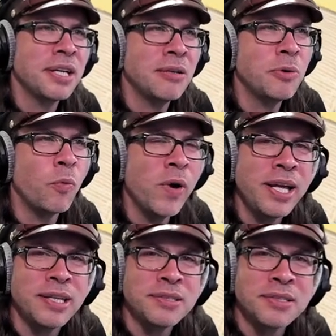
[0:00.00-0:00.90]
and I would
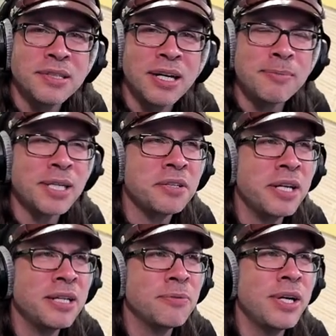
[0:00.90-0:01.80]
wait on my
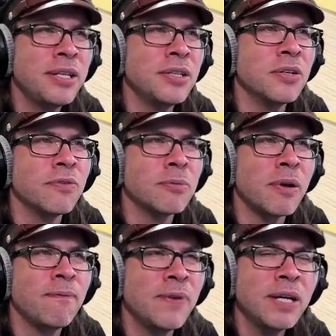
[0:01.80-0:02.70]
clock radio for
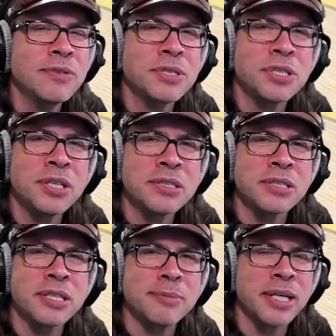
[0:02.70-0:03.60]
my favorite songs to
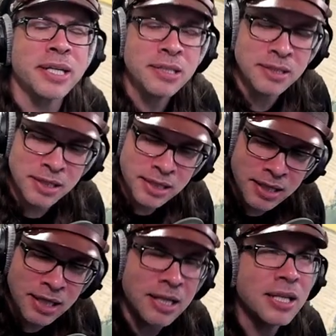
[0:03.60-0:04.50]
come on.
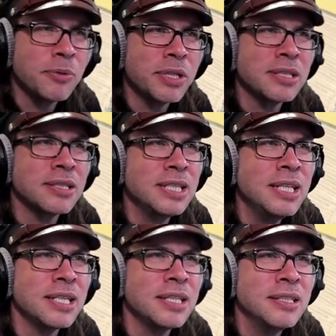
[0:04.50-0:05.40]
And then when it
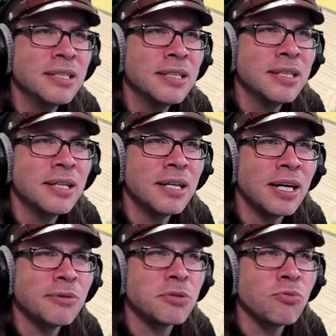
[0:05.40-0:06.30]
did,
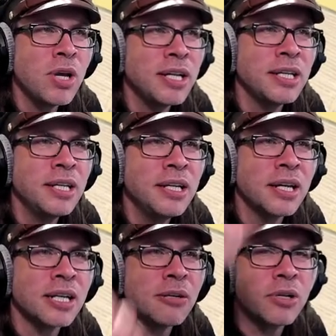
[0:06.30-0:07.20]
I was ready
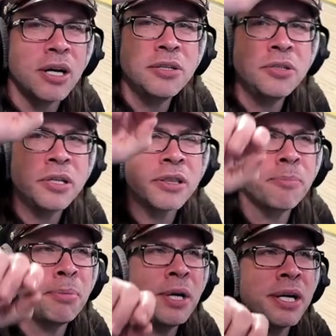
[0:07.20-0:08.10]
and I would unhook the
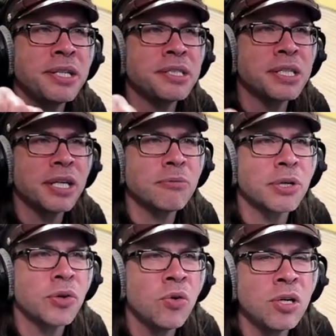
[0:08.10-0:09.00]
pause and
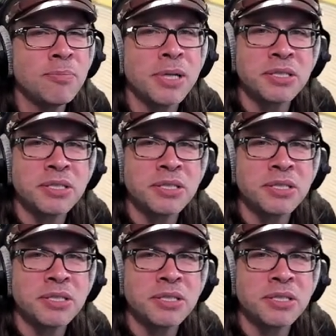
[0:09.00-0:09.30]
record my